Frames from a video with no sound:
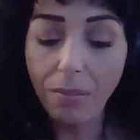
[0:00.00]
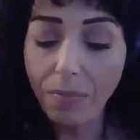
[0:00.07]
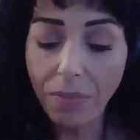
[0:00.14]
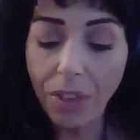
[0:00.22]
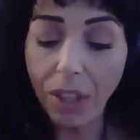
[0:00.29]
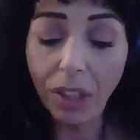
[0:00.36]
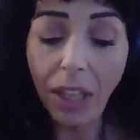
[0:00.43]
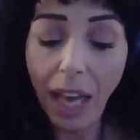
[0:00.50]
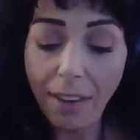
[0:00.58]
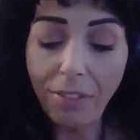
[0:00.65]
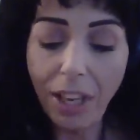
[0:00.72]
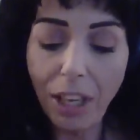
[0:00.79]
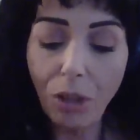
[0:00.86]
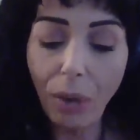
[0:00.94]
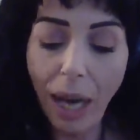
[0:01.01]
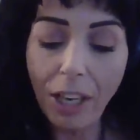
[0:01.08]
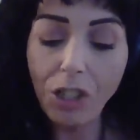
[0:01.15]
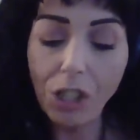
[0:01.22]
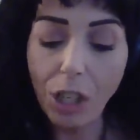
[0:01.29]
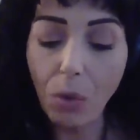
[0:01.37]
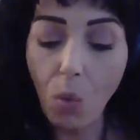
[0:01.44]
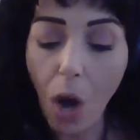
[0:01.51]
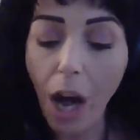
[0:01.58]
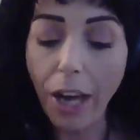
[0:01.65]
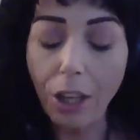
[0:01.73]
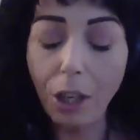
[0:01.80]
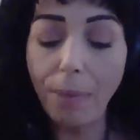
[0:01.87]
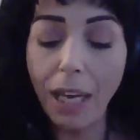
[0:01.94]
the life that you actually
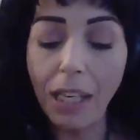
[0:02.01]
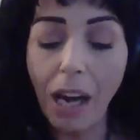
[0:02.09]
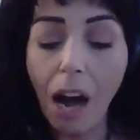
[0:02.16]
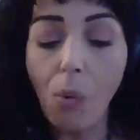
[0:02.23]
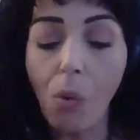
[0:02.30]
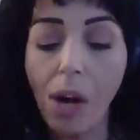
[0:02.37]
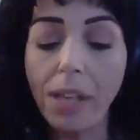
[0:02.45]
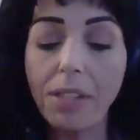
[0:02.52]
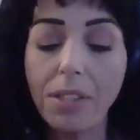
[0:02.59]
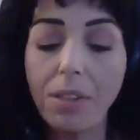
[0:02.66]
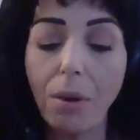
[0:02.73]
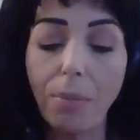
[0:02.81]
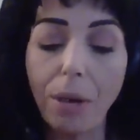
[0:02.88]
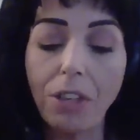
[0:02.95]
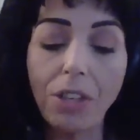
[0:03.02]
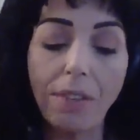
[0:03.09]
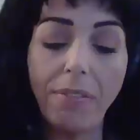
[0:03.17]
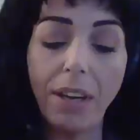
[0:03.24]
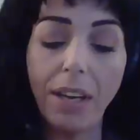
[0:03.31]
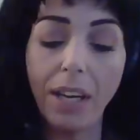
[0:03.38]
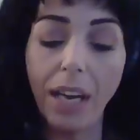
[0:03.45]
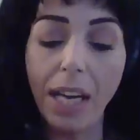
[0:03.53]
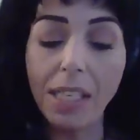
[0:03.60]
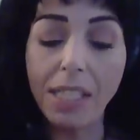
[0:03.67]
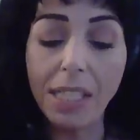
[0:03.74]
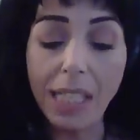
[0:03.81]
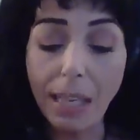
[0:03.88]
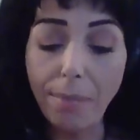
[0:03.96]
want. You may not want so much of a
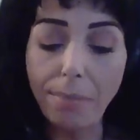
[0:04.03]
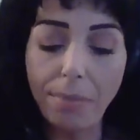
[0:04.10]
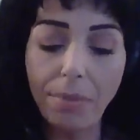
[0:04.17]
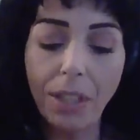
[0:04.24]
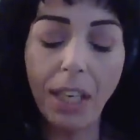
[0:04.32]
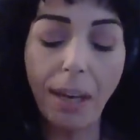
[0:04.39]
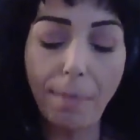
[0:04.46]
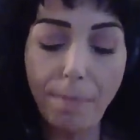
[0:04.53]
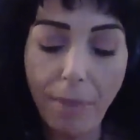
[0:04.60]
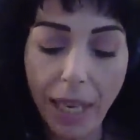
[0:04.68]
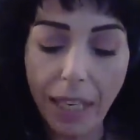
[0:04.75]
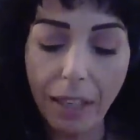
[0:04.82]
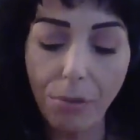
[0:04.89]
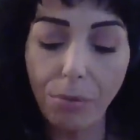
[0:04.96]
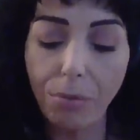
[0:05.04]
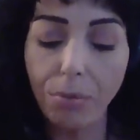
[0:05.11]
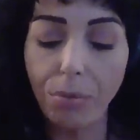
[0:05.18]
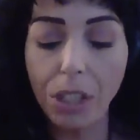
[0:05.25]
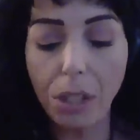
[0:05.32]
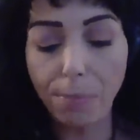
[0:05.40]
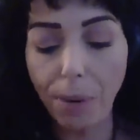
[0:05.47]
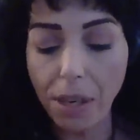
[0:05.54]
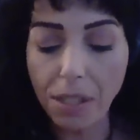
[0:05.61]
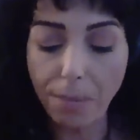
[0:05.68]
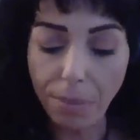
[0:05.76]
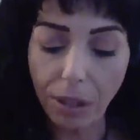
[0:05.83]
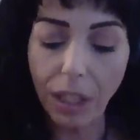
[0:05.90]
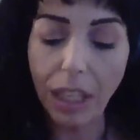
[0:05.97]
deep, committed,
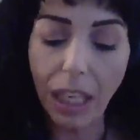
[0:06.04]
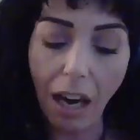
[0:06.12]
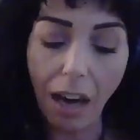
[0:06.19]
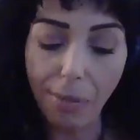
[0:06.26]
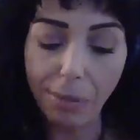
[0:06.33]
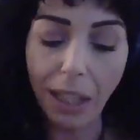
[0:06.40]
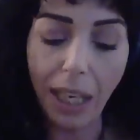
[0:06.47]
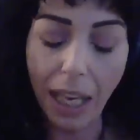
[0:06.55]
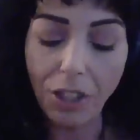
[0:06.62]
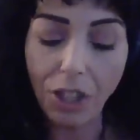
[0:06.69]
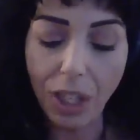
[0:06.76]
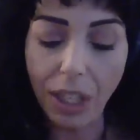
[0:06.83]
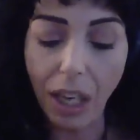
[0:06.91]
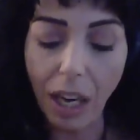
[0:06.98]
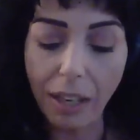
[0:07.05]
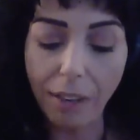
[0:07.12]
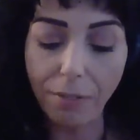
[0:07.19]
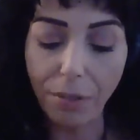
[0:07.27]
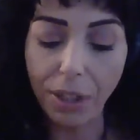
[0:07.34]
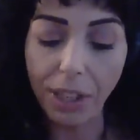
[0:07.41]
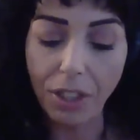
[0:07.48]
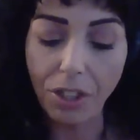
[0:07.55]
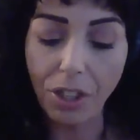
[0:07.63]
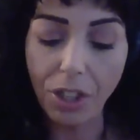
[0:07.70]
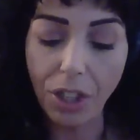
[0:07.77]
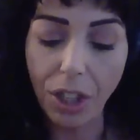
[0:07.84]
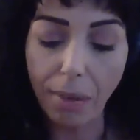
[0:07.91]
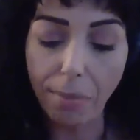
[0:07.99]
responsibility, obligation kind of
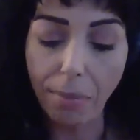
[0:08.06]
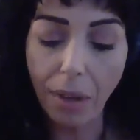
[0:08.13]
relationship.